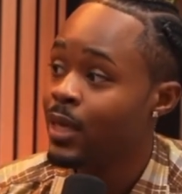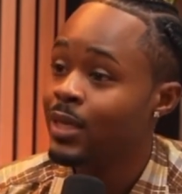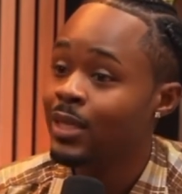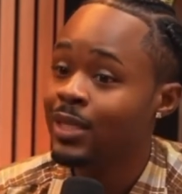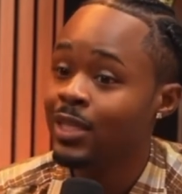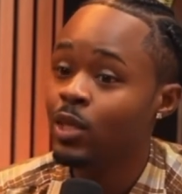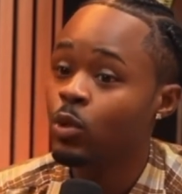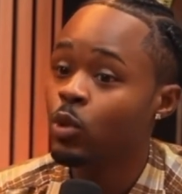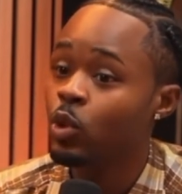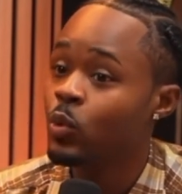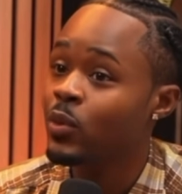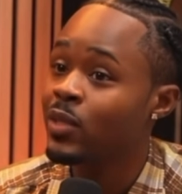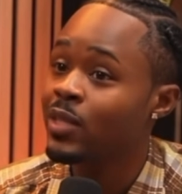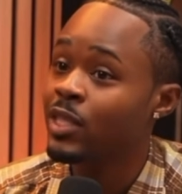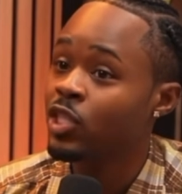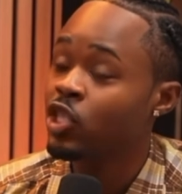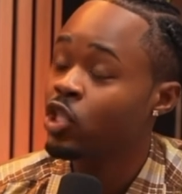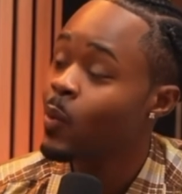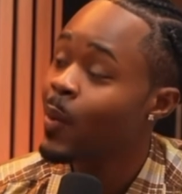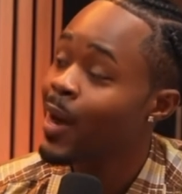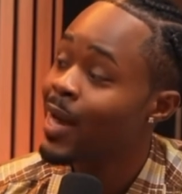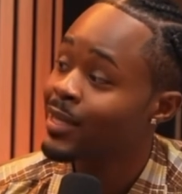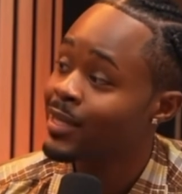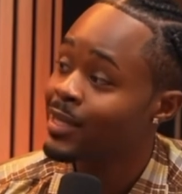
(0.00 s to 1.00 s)
Still, you
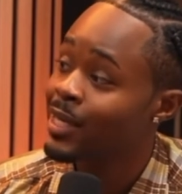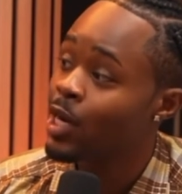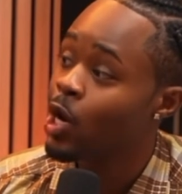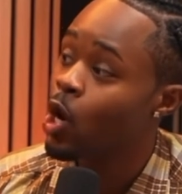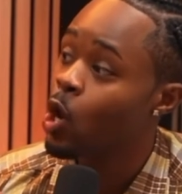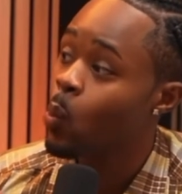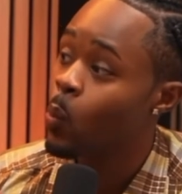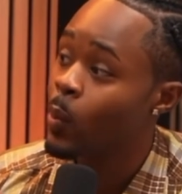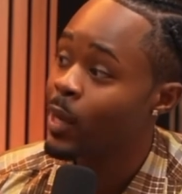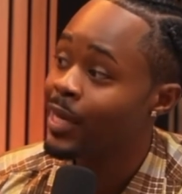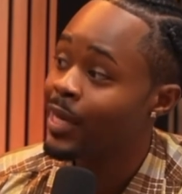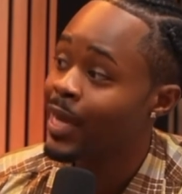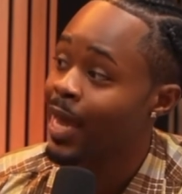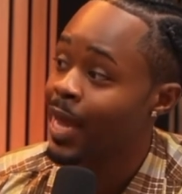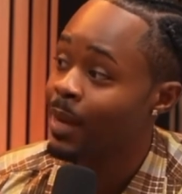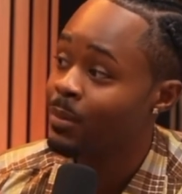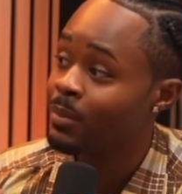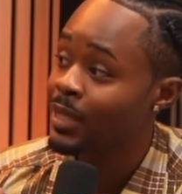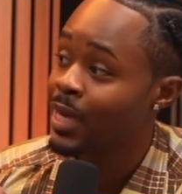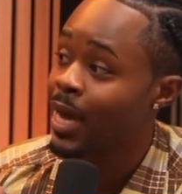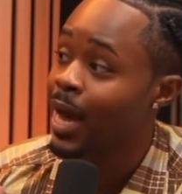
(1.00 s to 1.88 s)
sit your ass at home when it came